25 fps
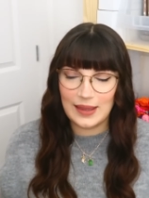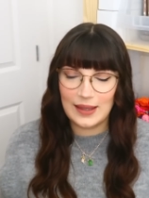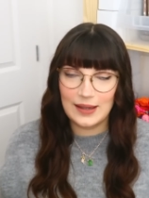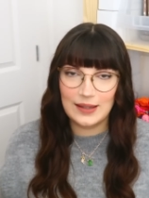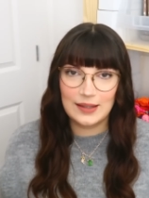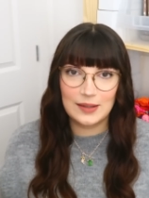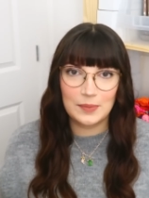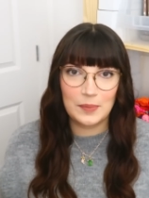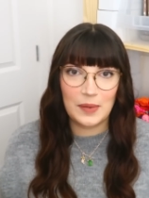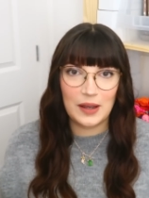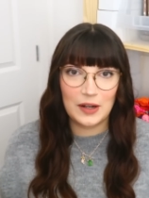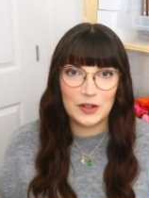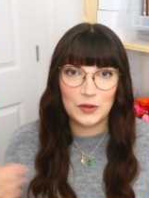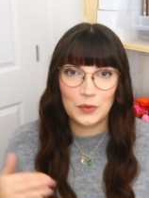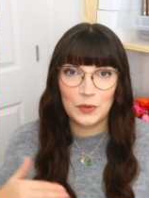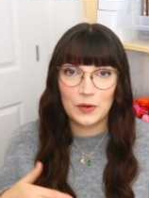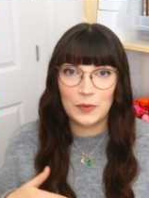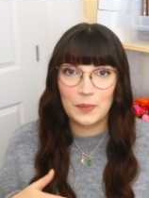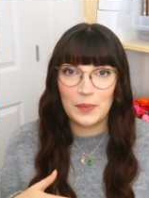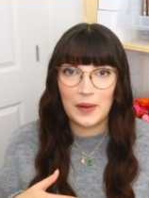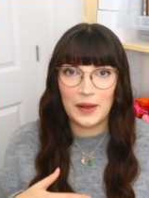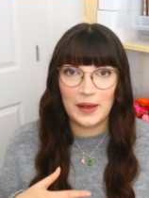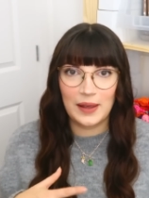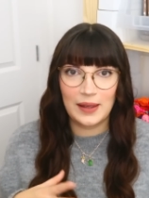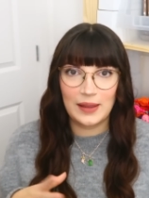they smashed one
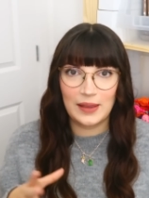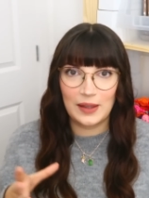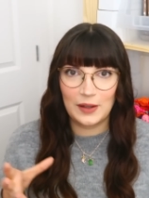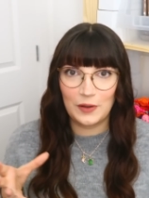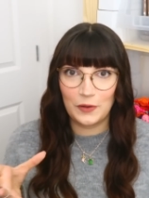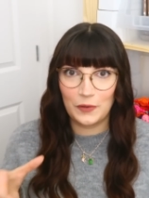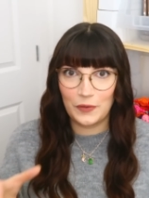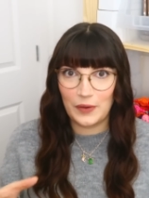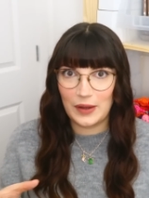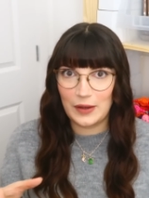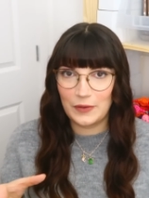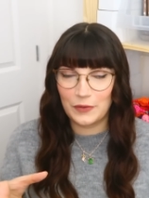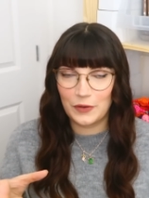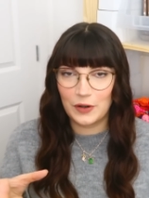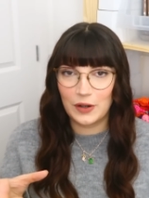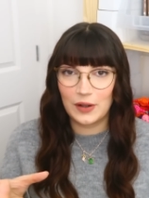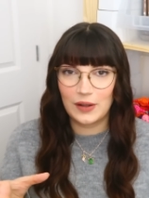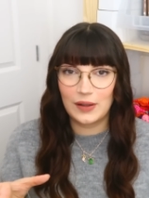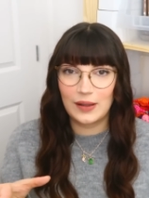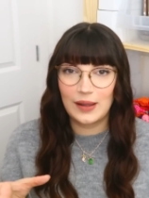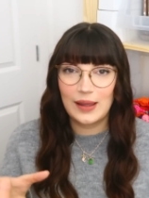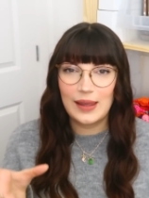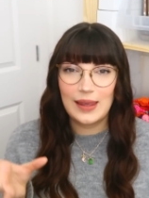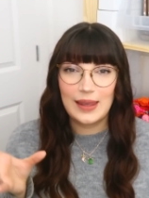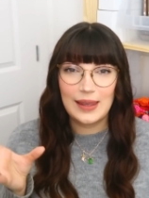of my like
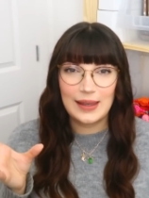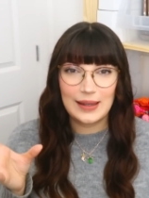favourite